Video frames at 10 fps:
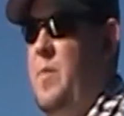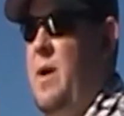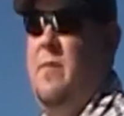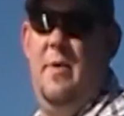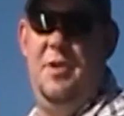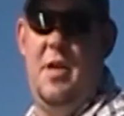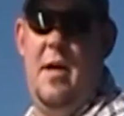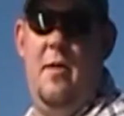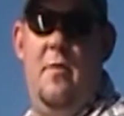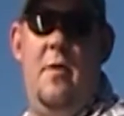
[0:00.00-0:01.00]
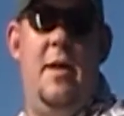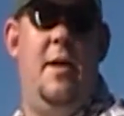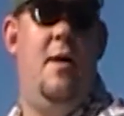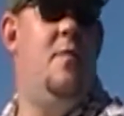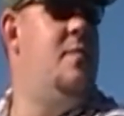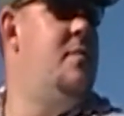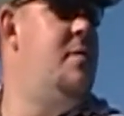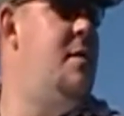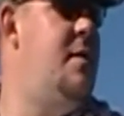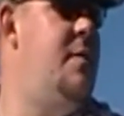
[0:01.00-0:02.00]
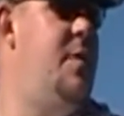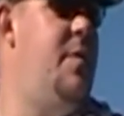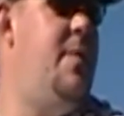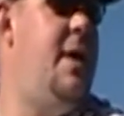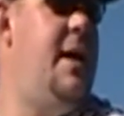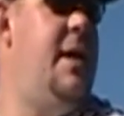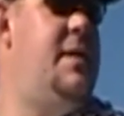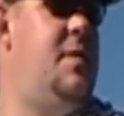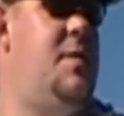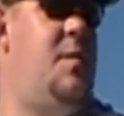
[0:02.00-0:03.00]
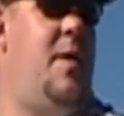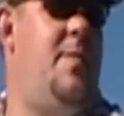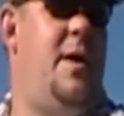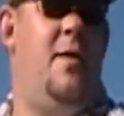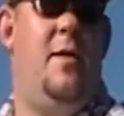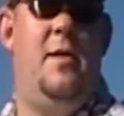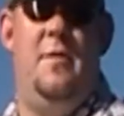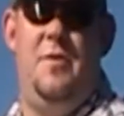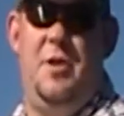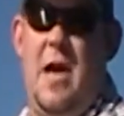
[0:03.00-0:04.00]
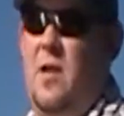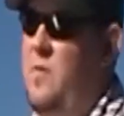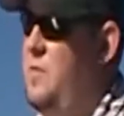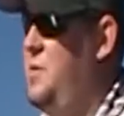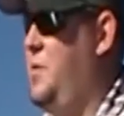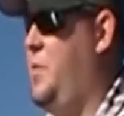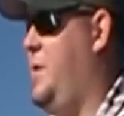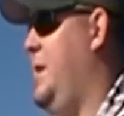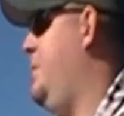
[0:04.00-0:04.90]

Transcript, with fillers: probably shallow right now, uh, would be my guess. That's what I'm hearing, either shallow or super deep.